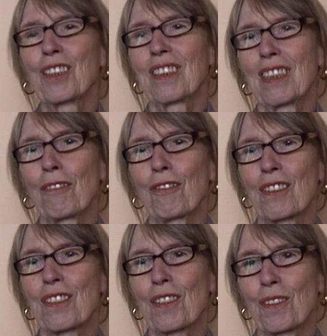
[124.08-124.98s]
a
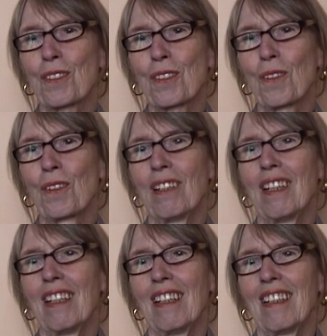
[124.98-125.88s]
difference also.
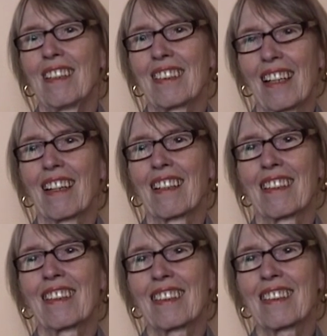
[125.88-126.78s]
Yeah,
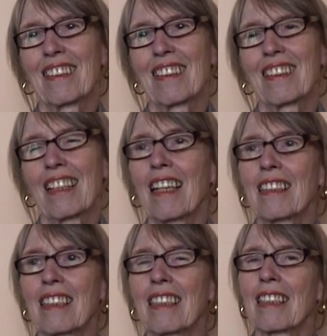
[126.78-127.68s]
I
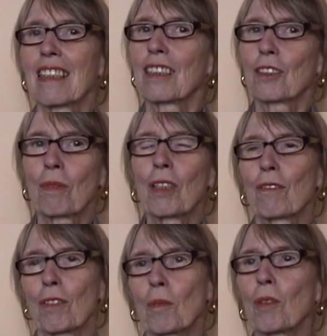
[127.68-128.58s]
think that is one
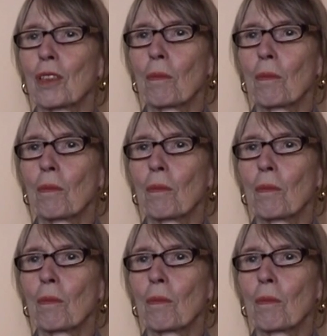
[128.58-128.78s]
of the most